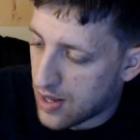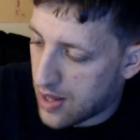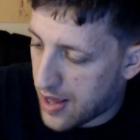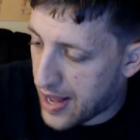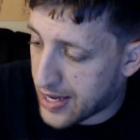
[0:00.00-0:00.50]

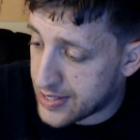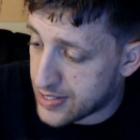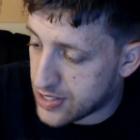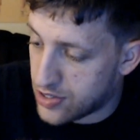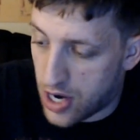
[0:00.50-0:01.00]
and
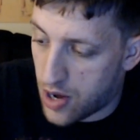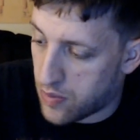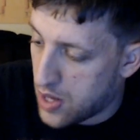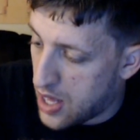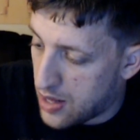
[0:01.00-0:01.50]
you know,
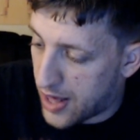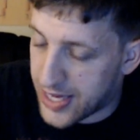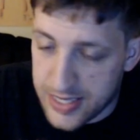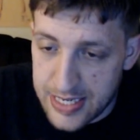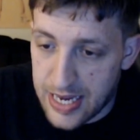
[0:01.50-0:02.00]
like I
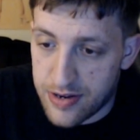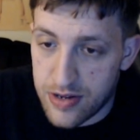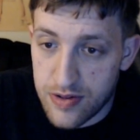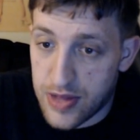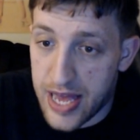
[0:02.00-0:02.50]
said,
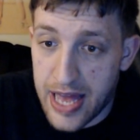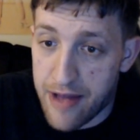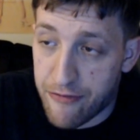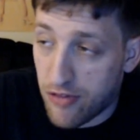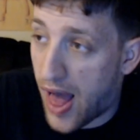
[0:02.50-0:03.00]
they gave
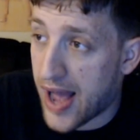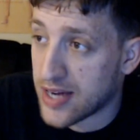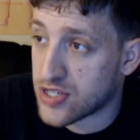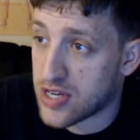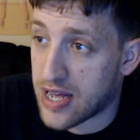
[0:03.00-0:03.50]

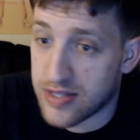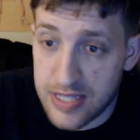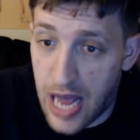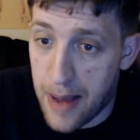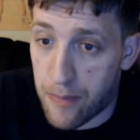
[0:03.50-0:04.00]
Flash and
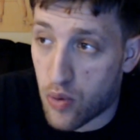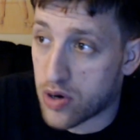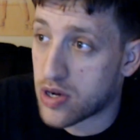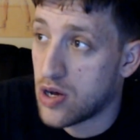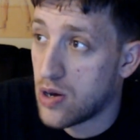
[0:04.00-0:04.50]
Cyborg
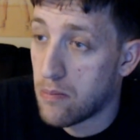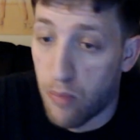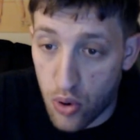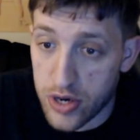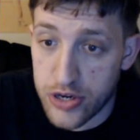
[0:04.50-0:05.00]

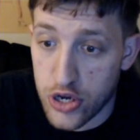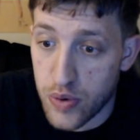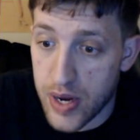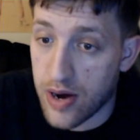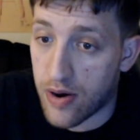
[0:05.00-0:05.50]
more to do
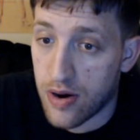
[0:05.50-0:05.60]
here.